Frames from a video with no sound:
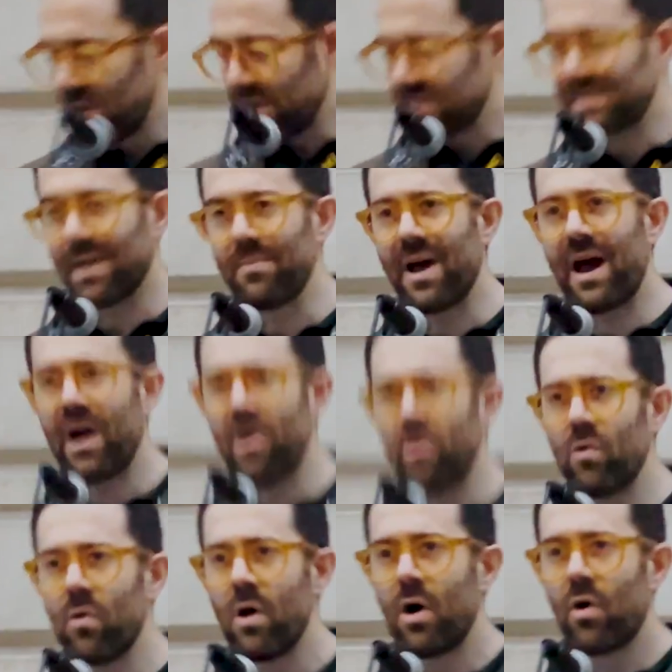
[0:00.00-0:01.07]

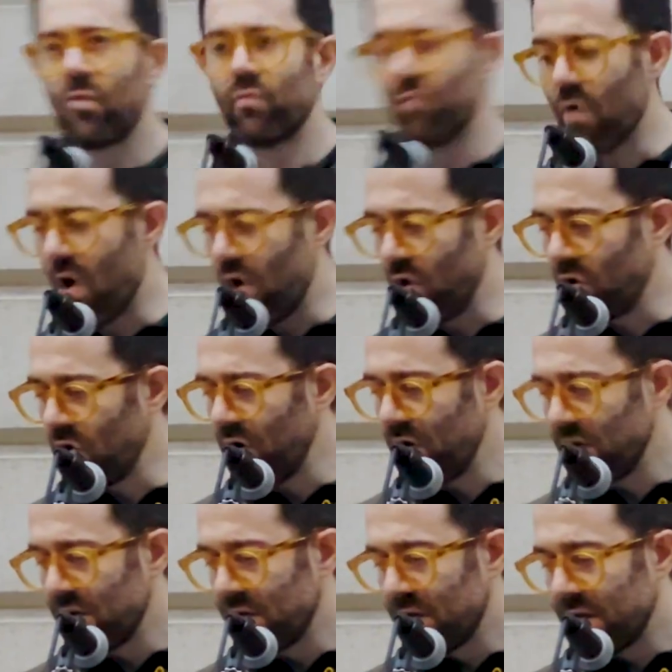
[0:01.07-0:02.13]
somehow
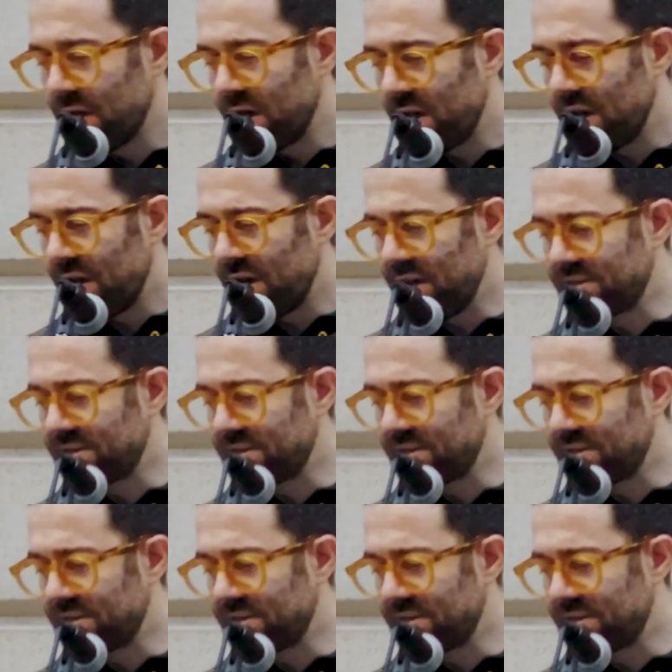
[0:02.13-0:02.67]
wrong,